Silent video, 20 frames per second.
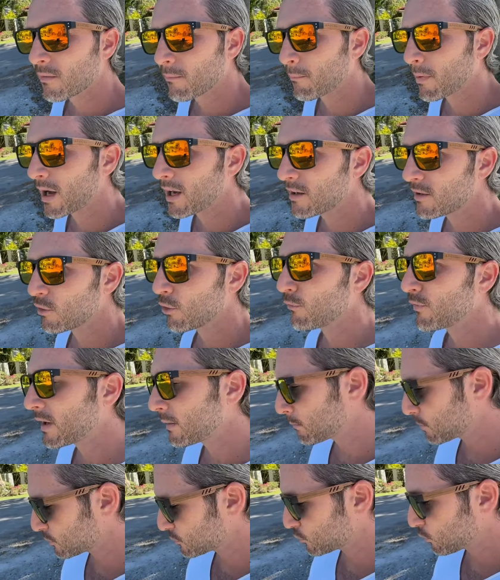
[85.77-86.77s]
by
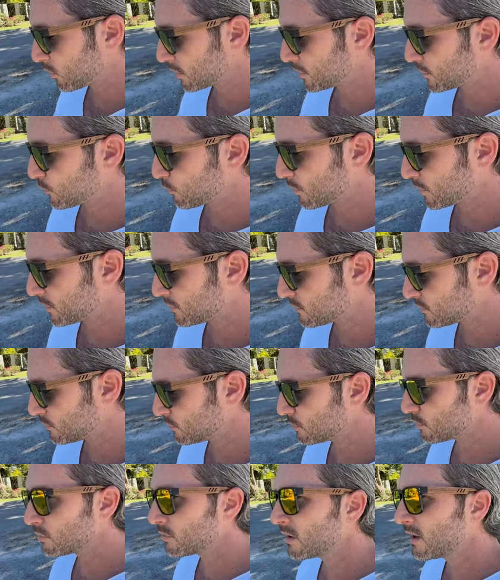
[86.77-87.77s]
November
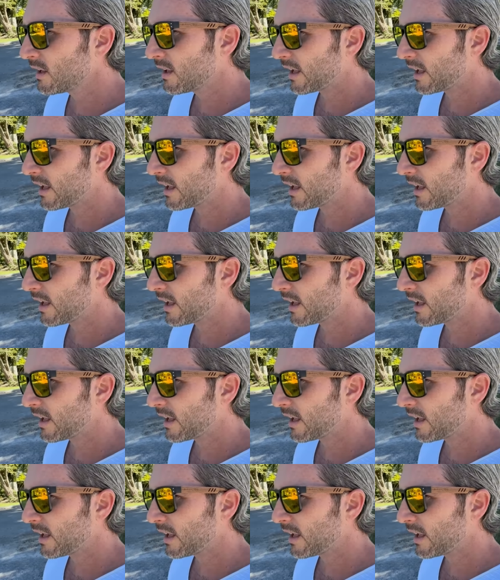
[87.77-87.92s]
2022,